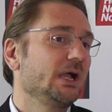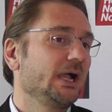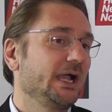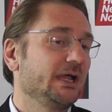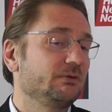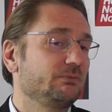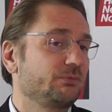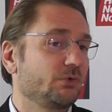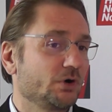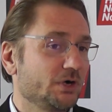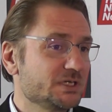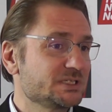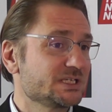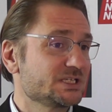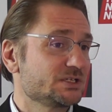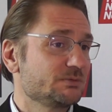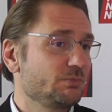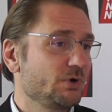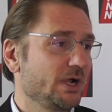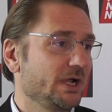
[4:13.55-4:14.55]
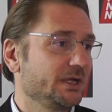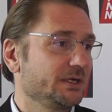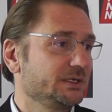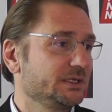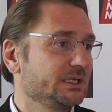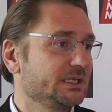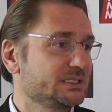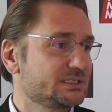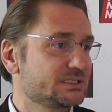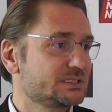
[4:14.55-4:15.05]
and for us as a brand,
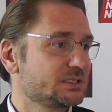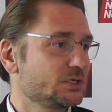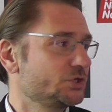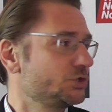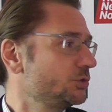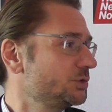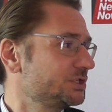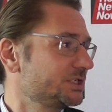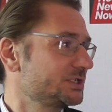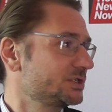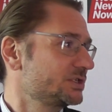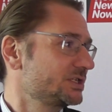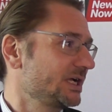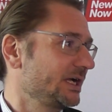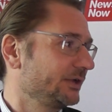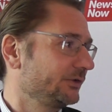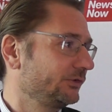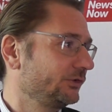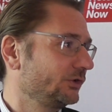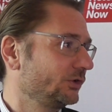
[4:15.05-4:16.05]
it's a huge exercise.